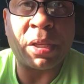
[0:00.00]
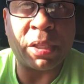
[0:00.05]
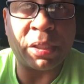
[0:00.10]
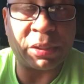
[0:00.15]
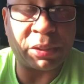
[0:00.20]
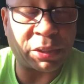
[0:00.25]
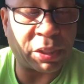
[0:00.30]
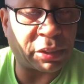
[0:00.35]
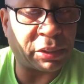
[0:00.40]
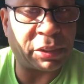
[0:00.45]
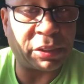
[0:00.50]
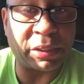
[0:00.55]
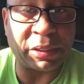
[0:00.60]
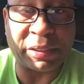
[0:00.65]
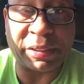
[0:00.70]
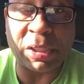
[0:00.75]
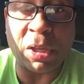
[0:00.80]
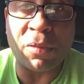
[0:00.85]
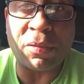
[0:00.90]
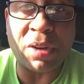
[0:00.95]
Such as the
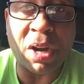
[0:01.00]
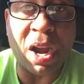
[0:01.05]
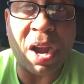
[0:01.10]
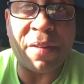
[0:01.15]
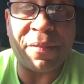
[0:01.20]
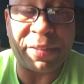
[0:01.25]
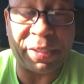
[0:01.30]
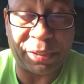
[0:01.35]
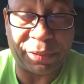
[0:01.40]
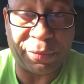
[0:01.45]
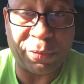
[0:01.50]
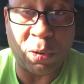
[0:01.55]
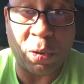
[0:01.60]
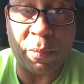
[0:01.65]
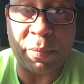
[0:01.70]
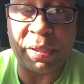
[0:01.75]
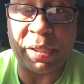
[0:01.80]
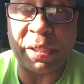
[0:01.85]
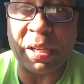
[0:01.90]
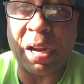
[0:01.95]
self-confidence
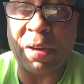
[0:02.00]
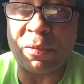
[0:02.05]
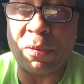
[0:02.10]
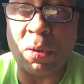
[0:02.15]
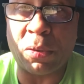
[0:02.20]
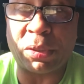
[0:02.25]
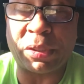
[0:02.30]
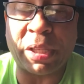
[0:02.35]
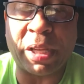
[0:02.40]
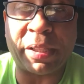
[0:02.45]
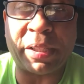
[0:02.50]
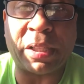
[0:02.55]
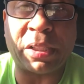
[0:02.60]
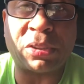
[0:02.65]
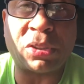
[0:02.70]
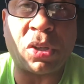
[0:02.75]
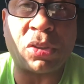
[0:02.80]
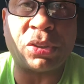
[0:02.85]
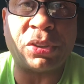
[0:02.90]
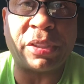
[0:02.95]
formula that I wrote down that I
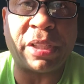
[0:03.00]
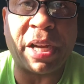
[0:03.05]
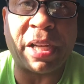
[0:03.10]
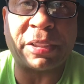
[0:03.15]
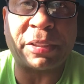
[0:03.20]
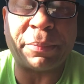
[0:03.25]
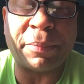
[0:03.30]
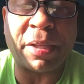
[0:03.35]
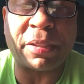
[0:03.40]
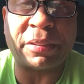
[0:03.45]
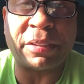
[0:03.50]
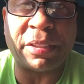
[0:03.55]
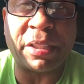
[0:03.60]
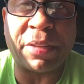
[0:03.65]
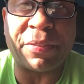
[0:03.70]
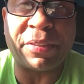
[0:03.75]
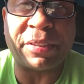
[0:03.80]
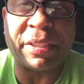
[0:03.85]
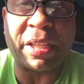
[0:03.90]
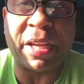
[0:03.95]
taught you guys about the
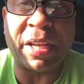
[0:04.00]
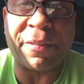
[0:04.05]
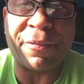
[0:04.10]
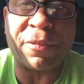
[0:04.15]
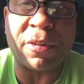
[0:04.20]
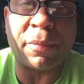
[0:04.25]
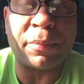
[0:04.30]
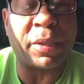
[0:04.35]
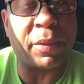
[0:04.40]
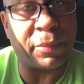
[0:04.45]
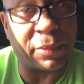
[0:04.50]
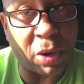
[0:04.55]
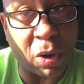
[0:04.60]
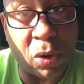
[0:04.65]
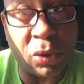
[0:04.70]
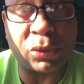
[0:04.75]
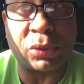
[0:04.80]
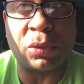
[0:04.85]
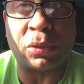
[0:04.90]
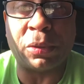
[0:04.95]
other day from the,
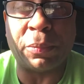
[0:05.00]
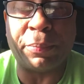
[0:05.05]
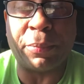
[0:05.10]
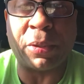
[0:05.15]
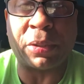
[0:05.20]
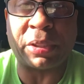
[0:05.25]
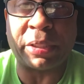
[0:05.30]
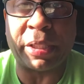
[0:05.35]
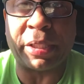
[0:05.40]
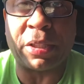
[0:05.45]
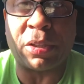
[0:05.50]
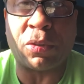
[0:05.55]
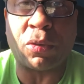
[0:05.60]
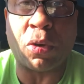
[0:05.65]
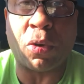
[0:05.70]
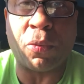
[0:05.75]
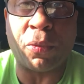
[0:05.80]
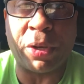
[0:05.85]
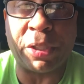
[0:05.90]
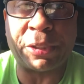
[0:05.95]
also the book Think and
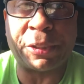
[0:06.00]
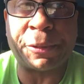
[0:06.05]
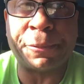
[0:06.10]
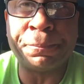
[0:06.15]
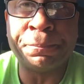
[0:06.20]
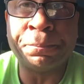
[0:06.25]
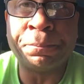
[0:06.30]
Grow Rich.